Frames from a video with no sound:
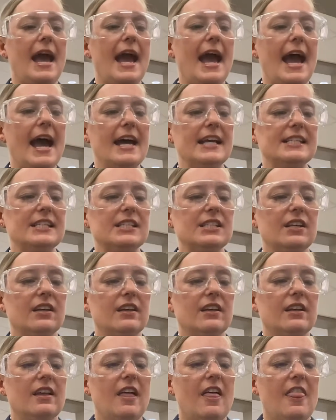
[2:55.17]
pass
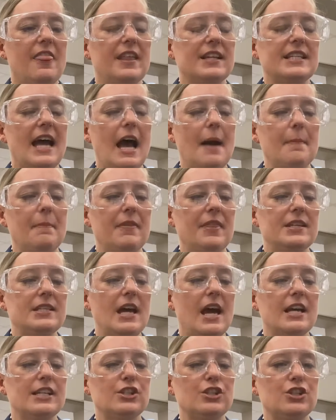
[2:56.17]
the top of the
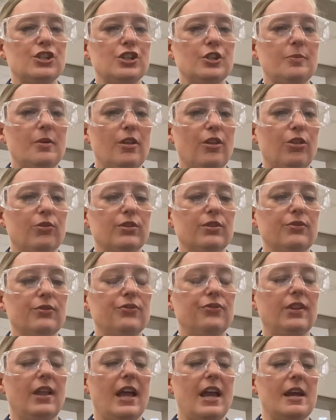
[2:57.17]
test tube through the
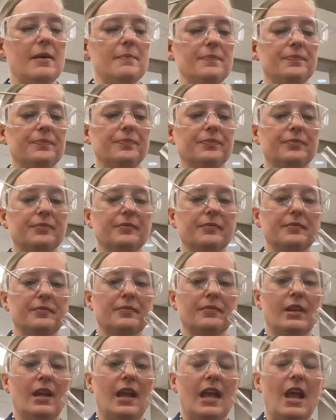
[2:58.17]
flame,
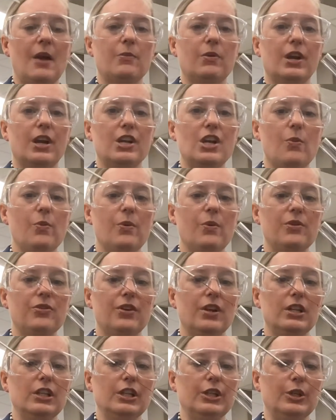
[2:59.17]
and we're going to go in with
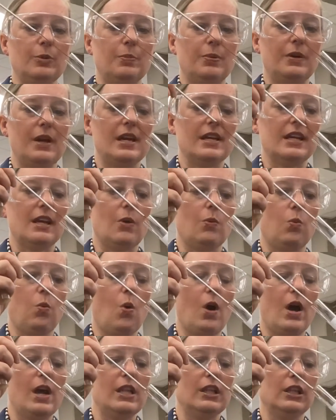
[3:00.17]
our loop and get
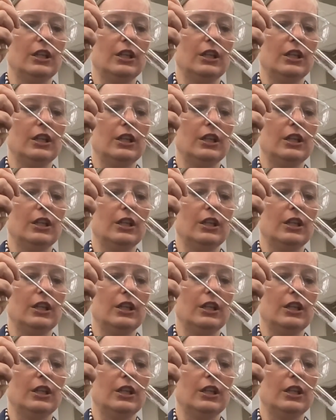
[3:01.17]
1